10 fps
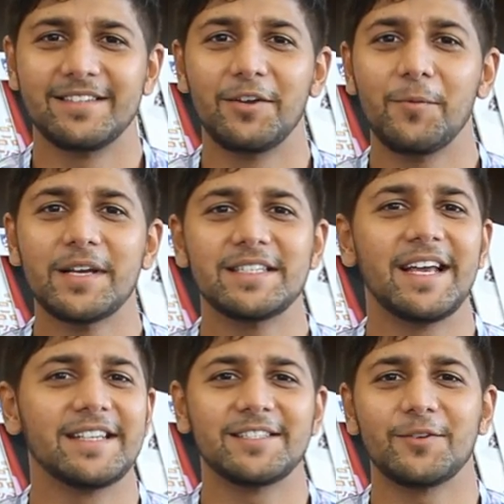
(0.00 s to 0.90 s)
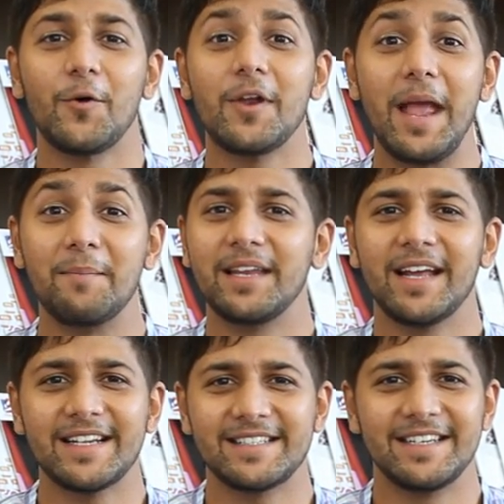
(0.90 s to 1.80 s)
university has its own
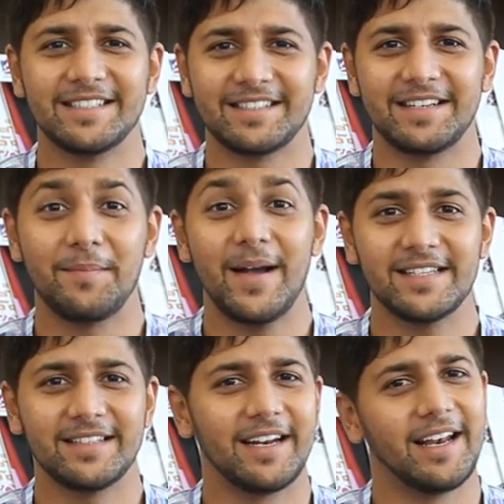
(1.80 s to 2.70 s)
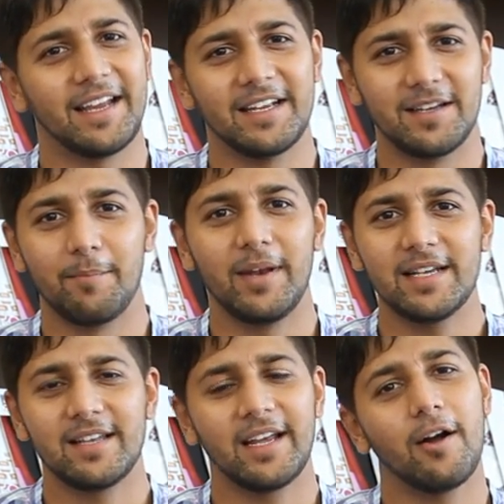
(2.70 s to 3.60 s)
MTR station. Imagine that, like in a
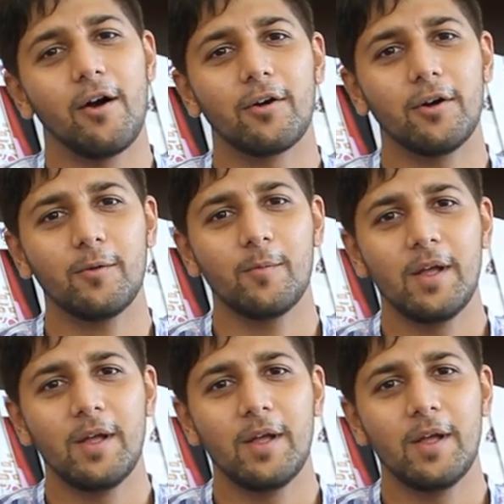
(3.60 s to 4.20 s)
place like Hong Kong,